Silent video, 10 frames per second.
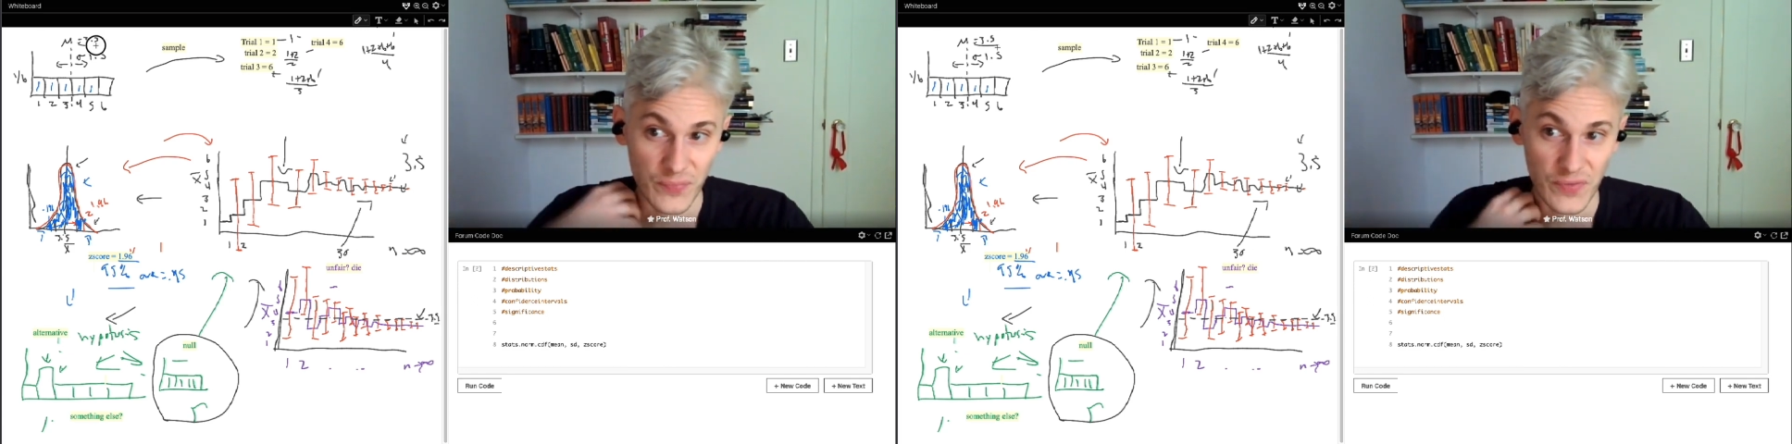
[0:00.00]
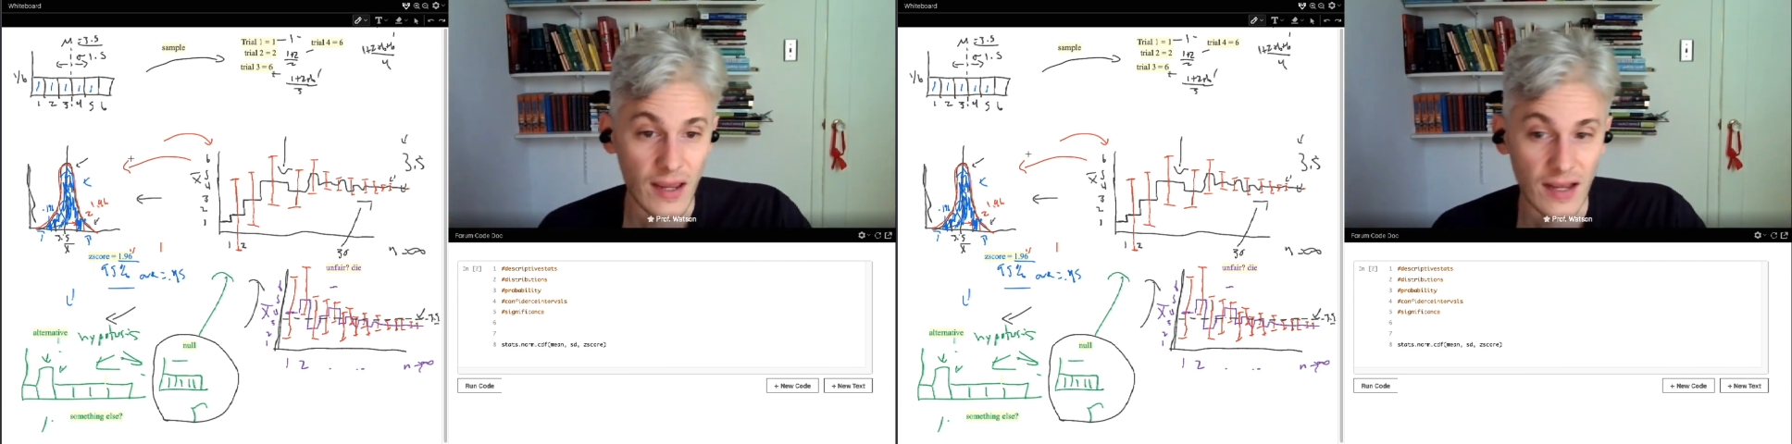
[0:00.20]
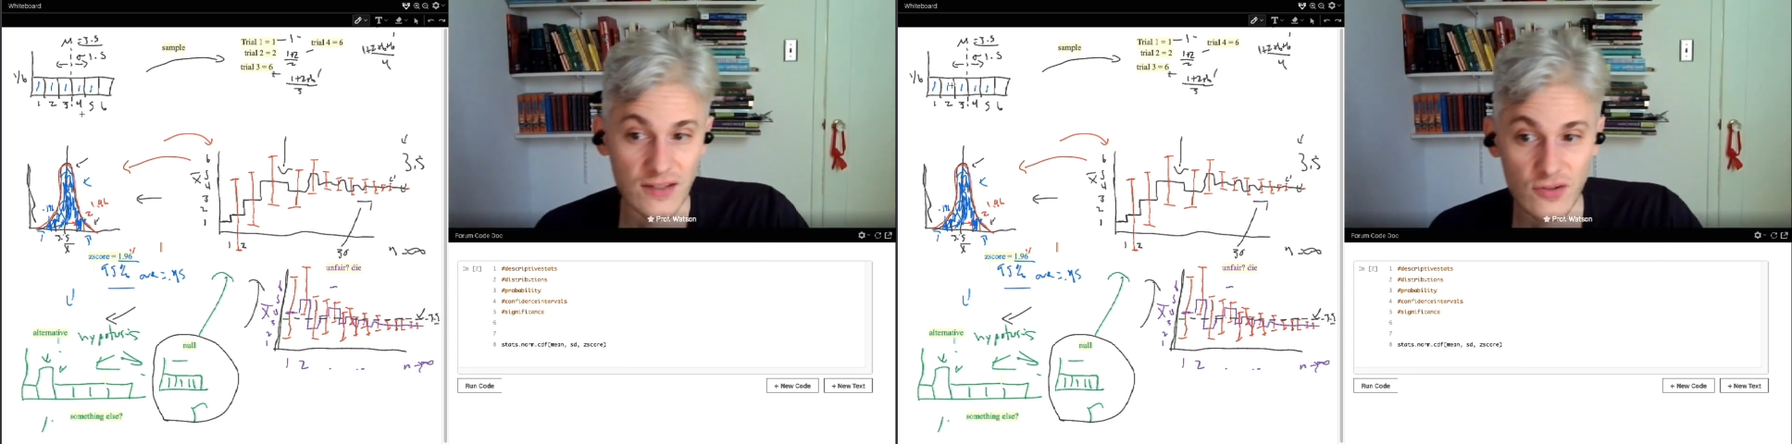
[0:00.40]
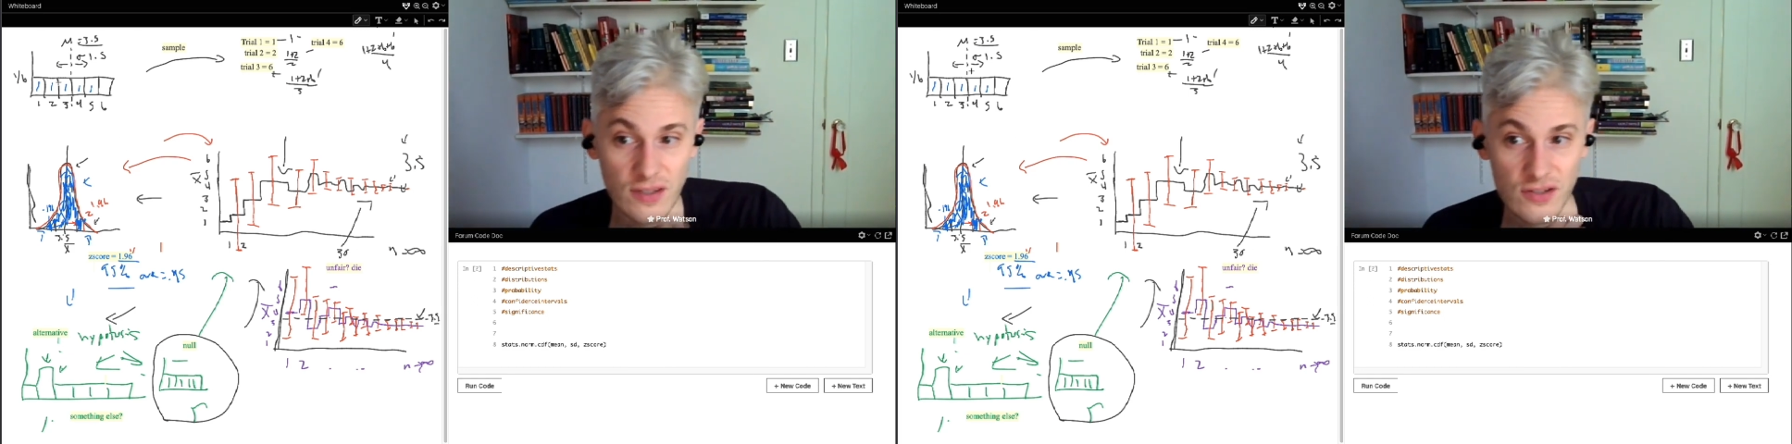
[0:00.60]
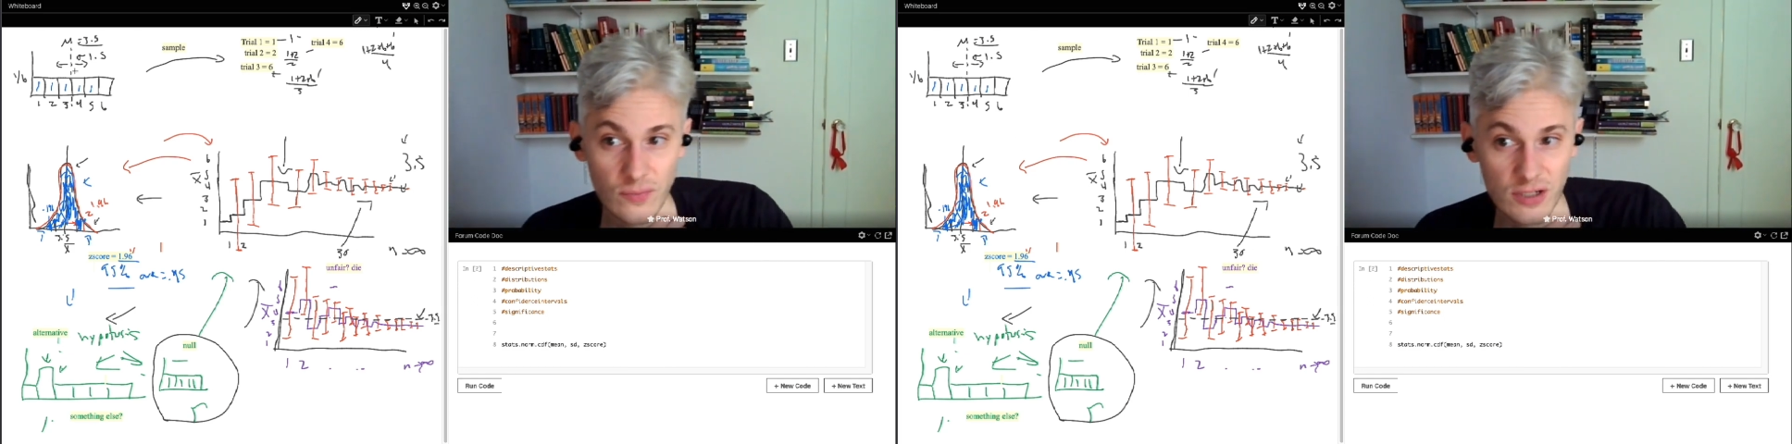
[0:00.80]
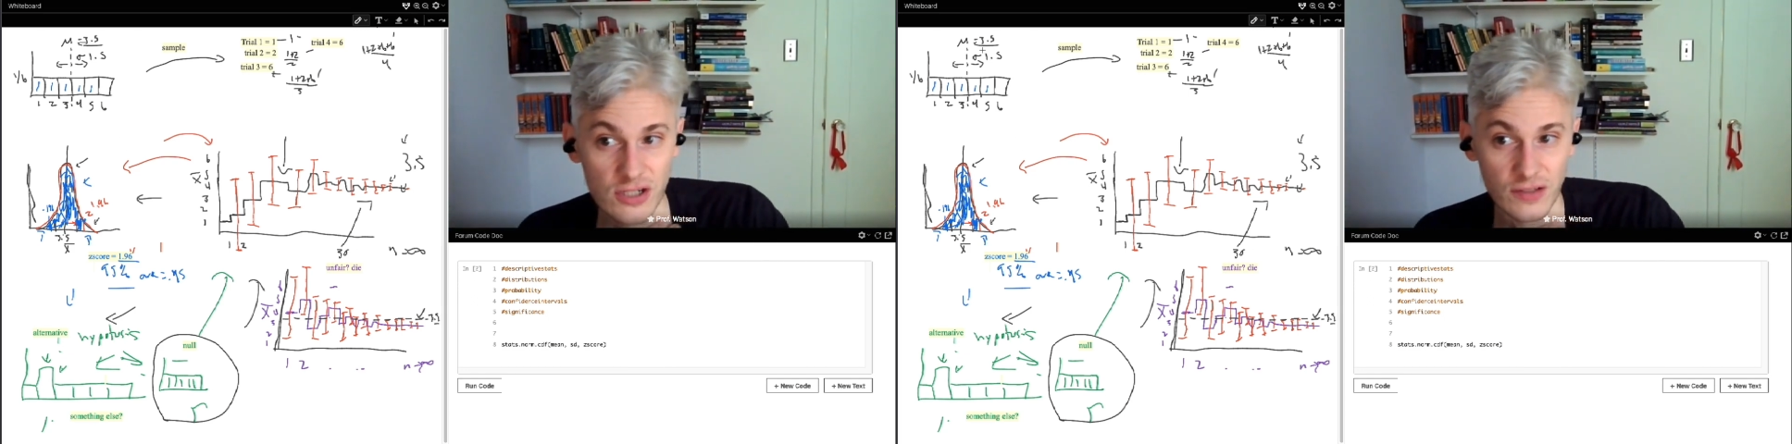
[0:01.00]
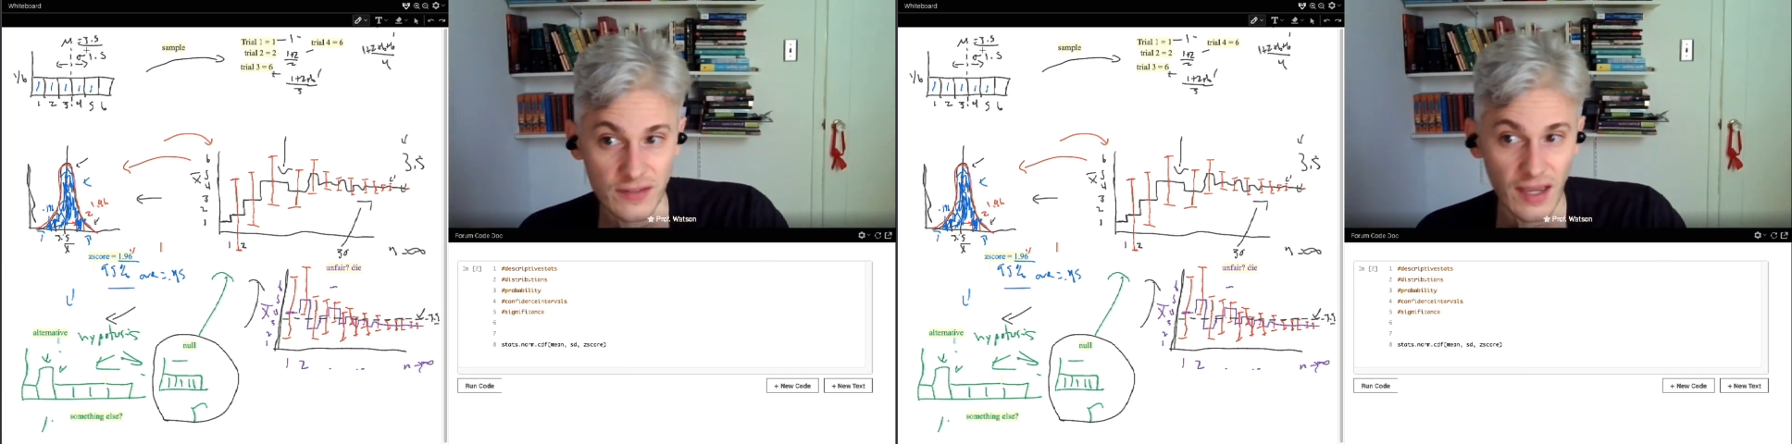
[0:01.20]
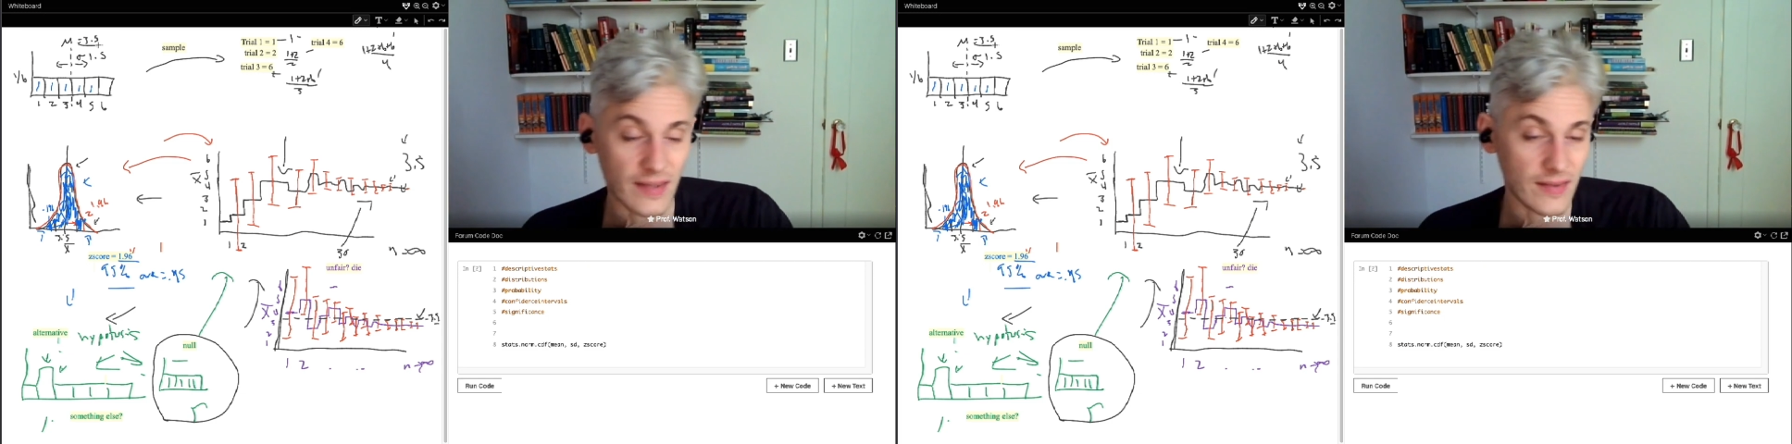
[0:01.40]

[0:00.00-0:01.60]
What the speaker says: And so this original die,